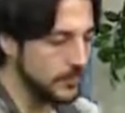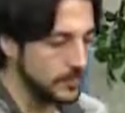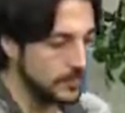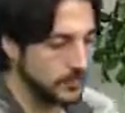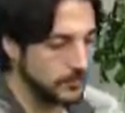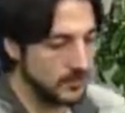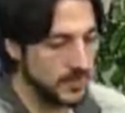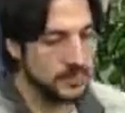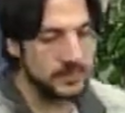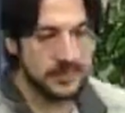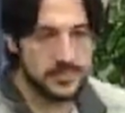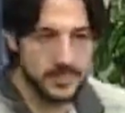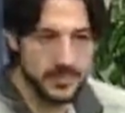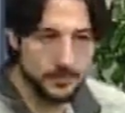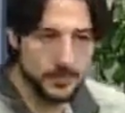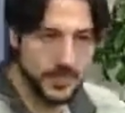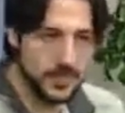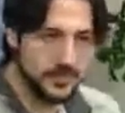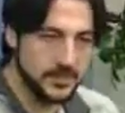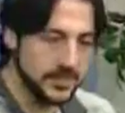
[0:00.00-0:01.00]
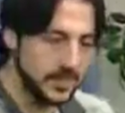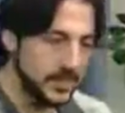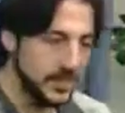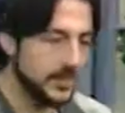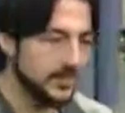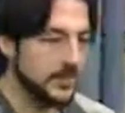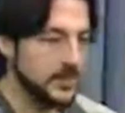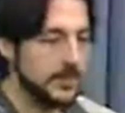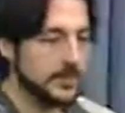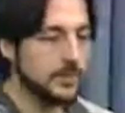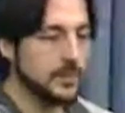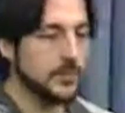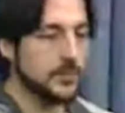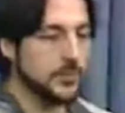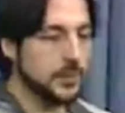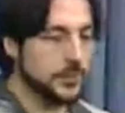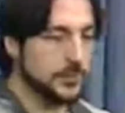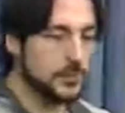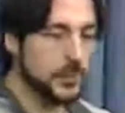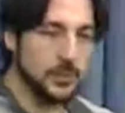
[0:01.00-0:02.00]
maintain this
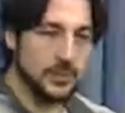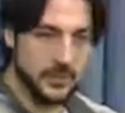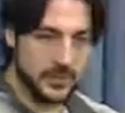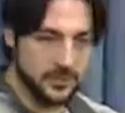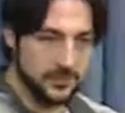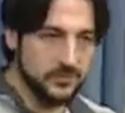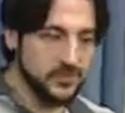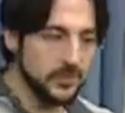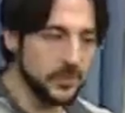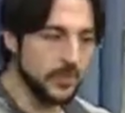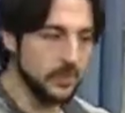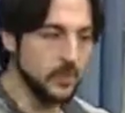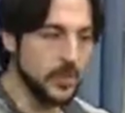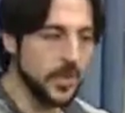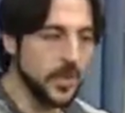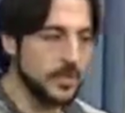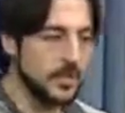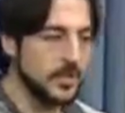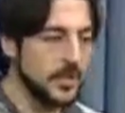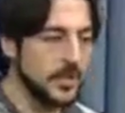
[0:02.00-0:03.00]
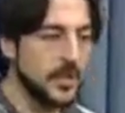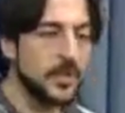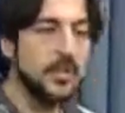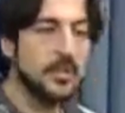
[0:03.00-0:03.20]
correspondence for a while